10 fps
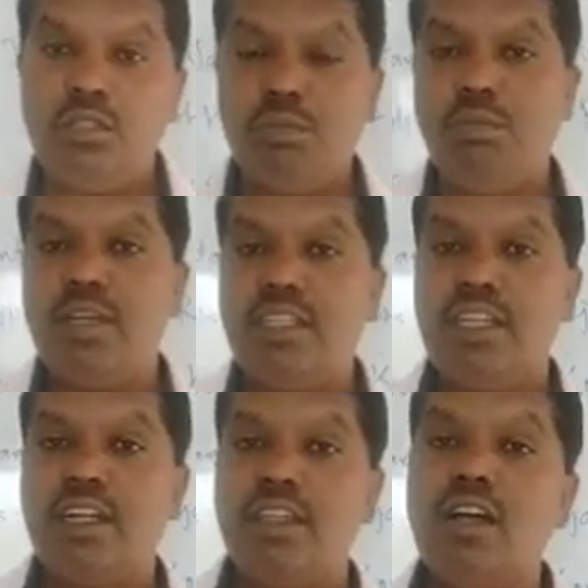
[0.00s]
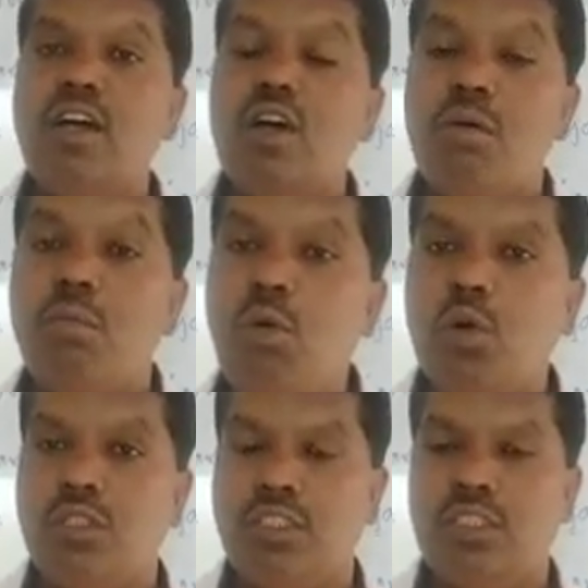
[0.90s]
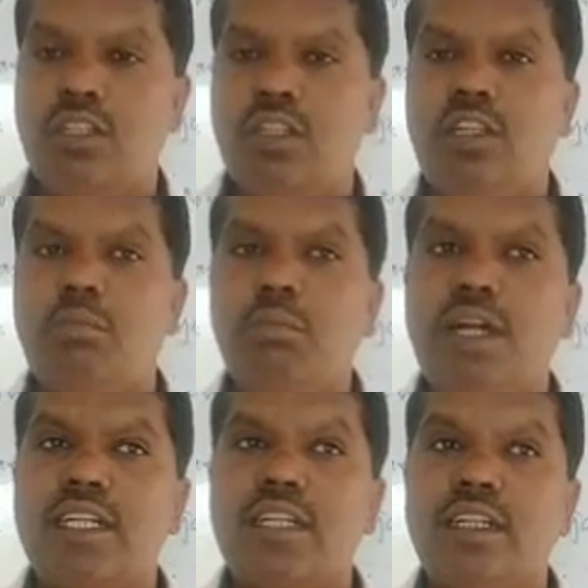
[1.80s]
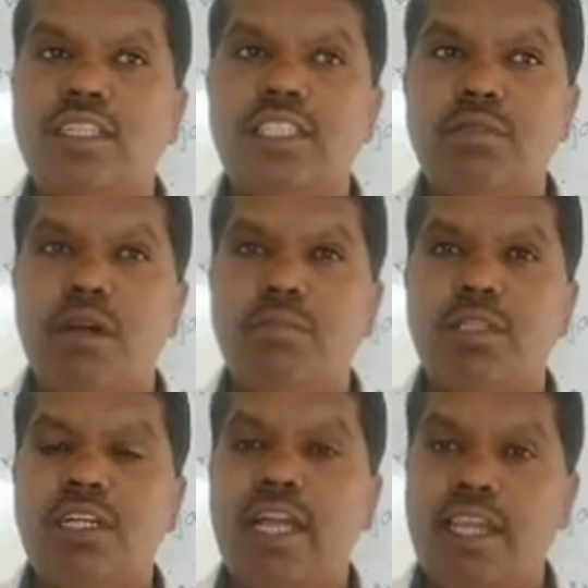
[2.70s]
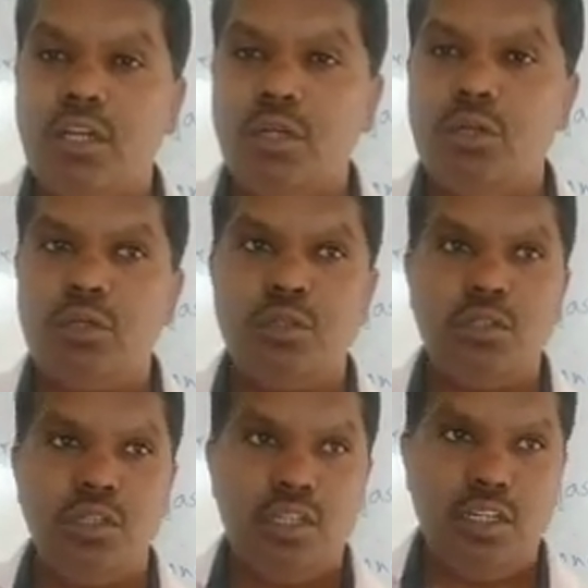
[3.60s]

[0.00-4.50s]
to bring that the books. But some of the Galileo,